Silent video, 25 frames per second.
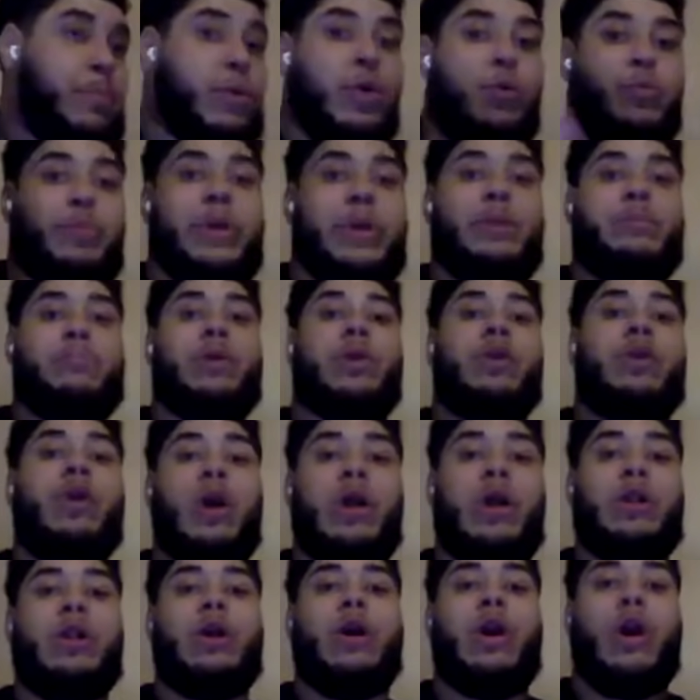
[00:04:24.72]
put people
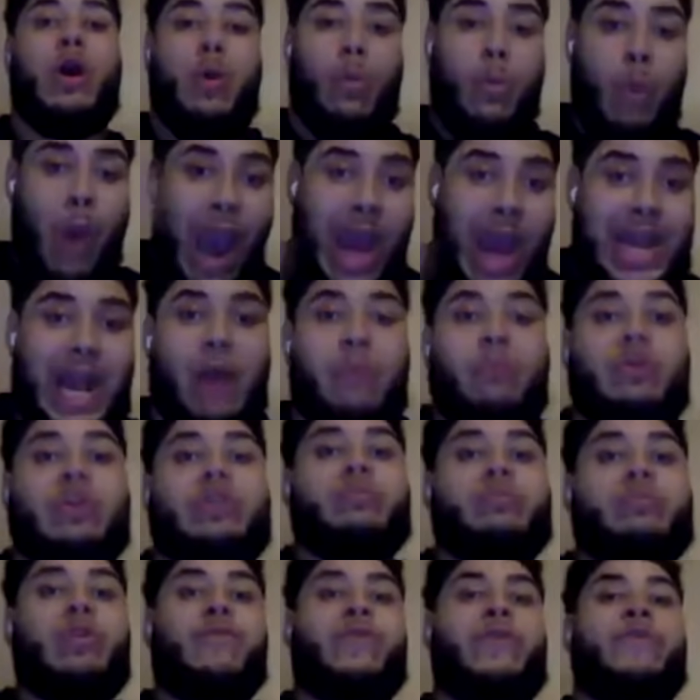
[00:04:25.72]
on while I was
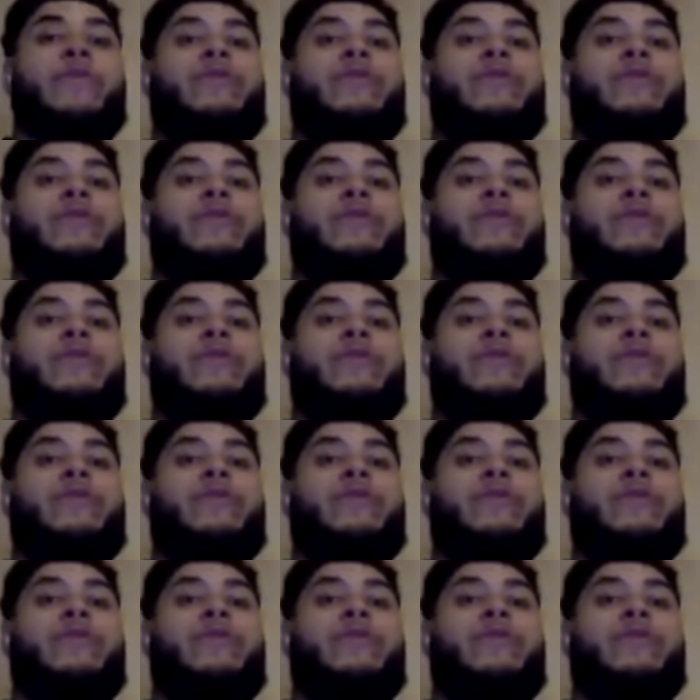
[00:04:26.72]
moving